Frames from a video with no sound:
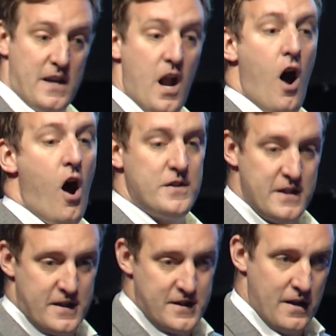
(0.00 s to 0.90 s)
an
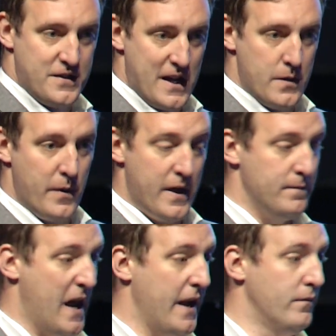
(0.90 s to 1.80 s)
artist associated with it,
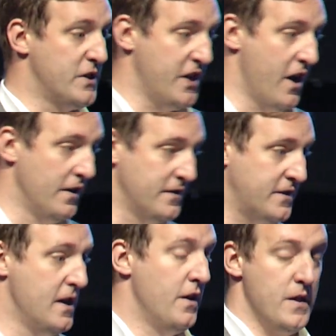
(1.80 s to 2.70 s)
and it returns
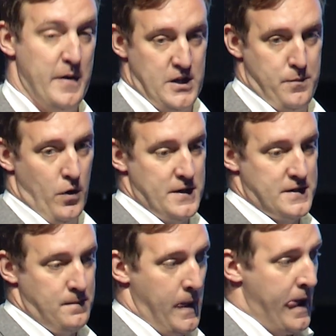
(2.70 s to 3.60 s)
the Beach
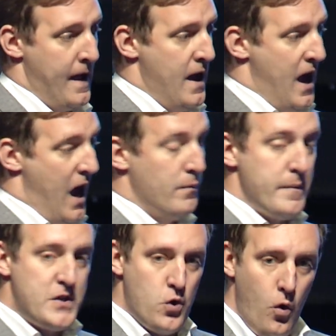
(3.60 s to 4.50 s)
Boys. And when
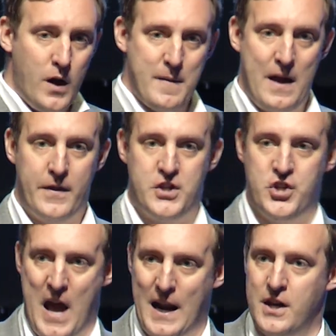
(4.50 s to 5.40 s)
we talk about the
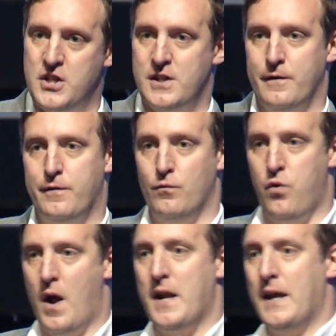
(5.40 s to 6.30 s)
challenges of
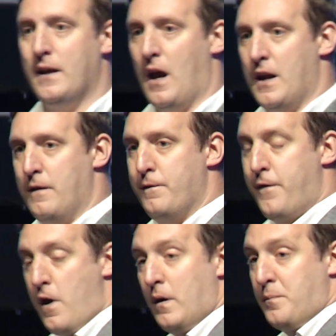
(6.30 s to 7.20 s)
running and
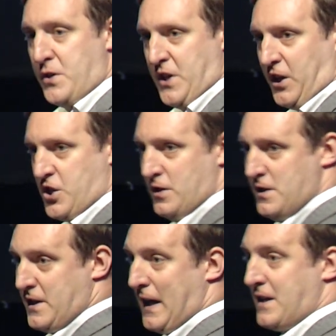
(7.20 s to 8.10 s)
inferring
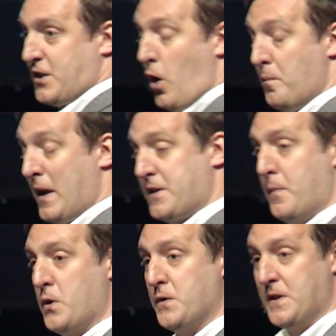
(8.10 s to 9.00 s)
predictions against complex
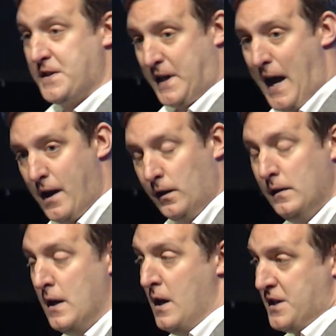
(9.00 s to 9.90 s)
models at scale,
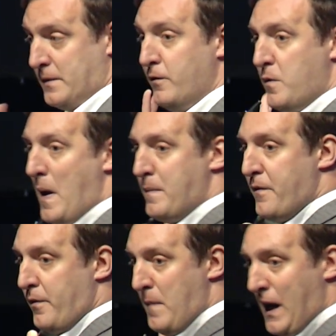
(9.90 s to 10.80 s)
some of you may be
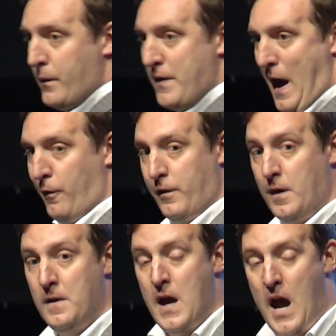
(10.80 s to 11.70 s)
familiar with Alpha.
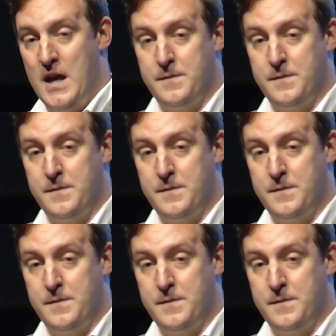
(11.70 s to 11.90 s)
It's